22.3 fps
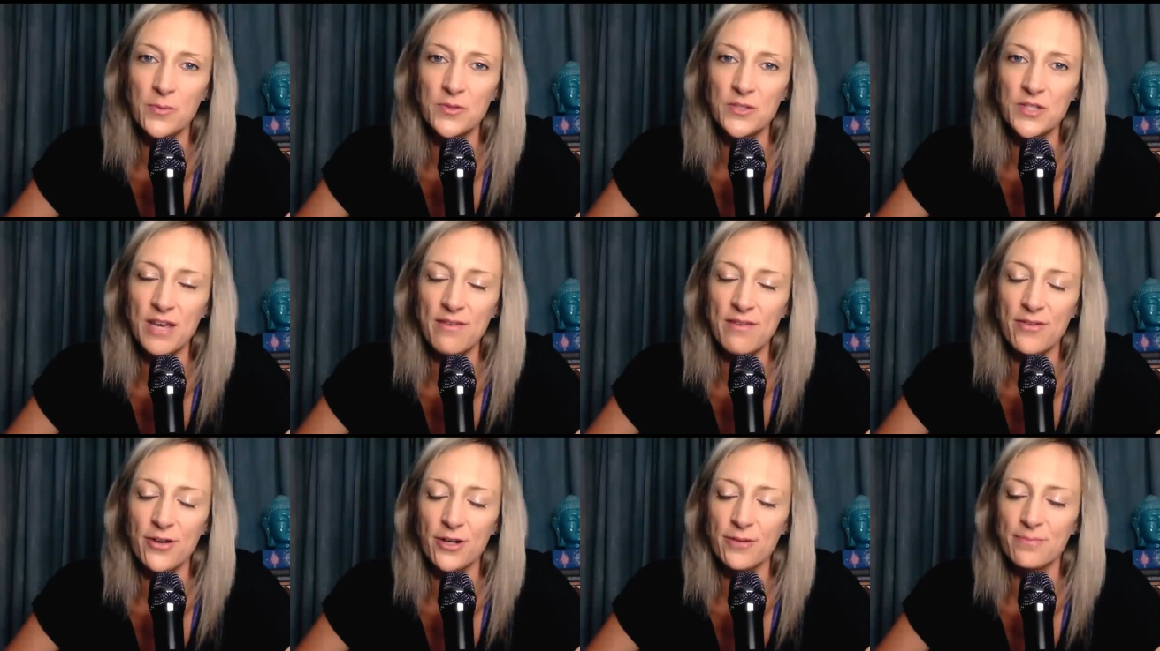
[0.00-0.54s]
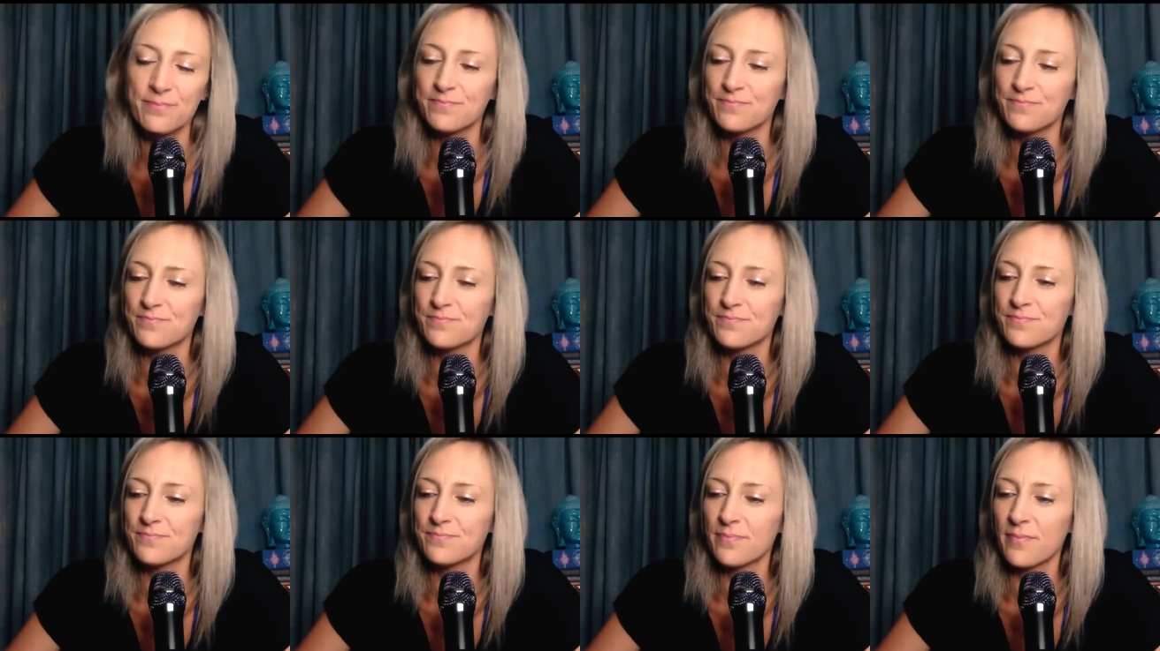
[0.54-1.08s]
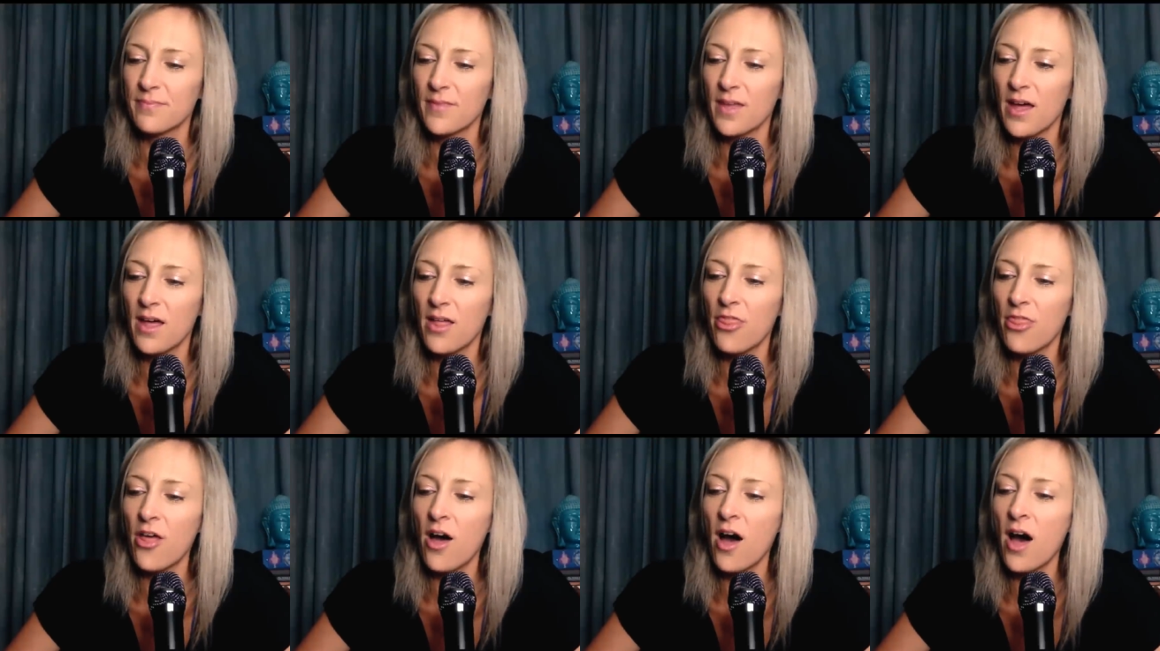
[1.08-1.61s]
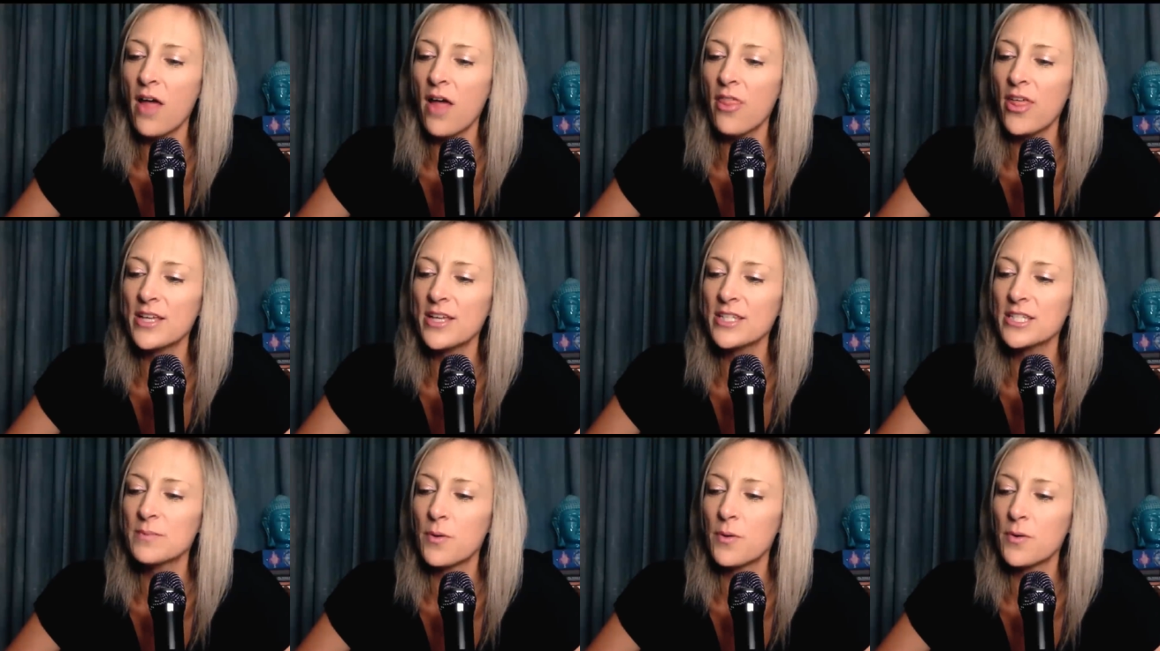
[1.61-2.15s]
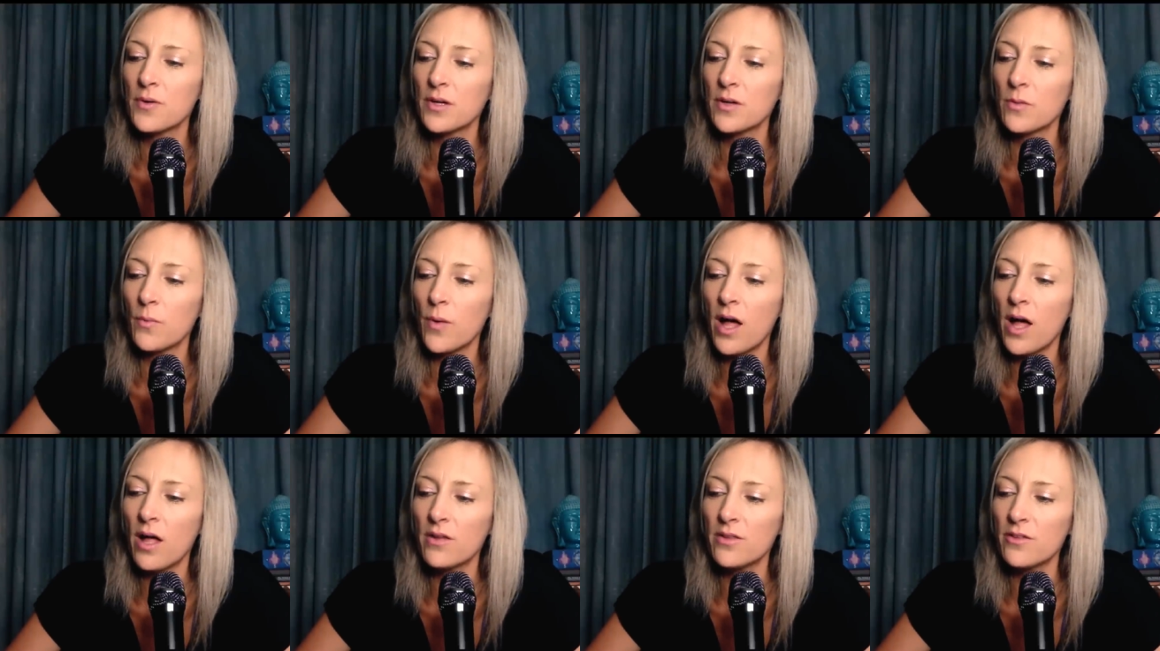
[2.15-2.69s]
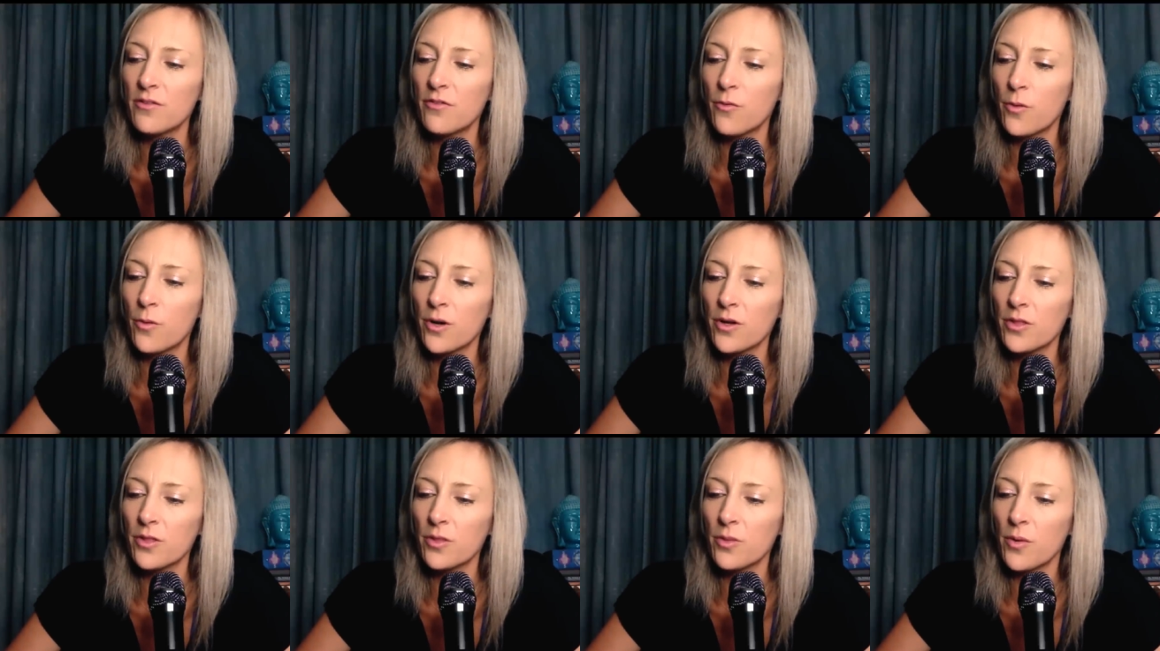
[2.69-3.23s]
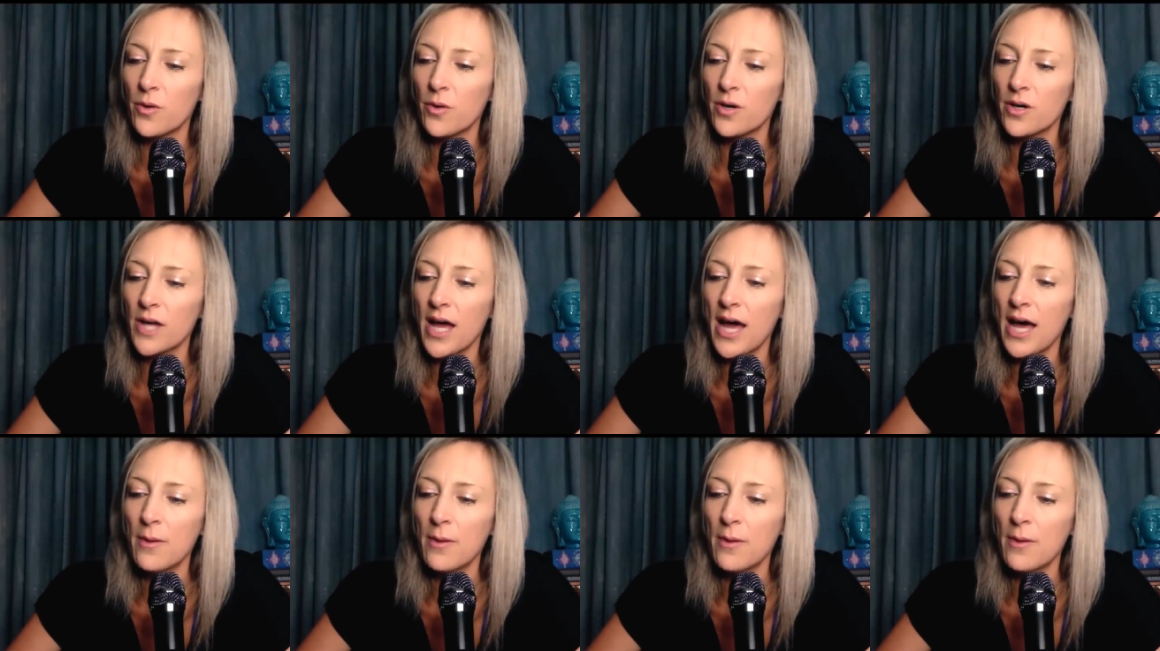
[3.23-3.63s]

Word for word: own savior. Thoth has spoken well on the fourth Lord.